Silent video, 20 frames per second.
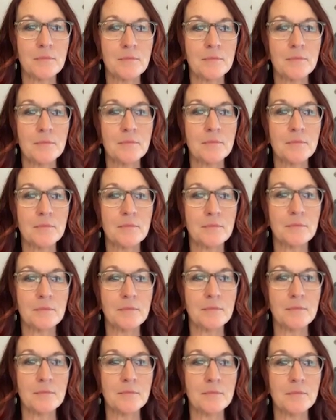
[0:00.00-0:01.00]

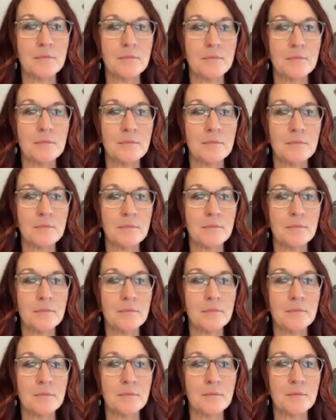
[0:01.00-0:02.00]

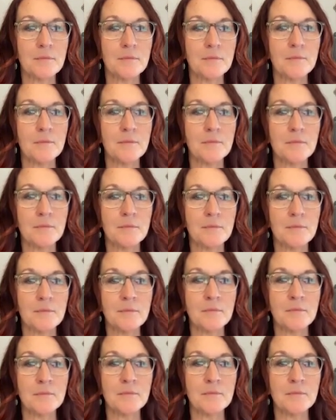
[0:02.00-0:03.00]

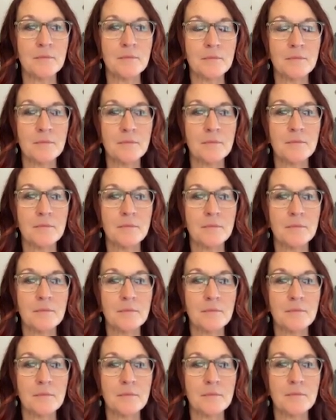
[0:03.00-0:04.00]

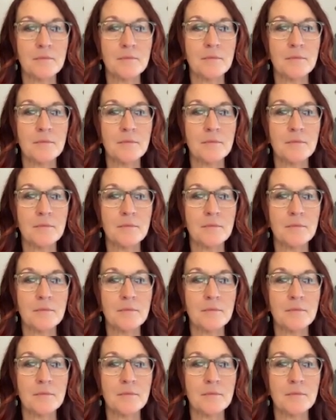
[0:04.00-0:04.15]
[no speech]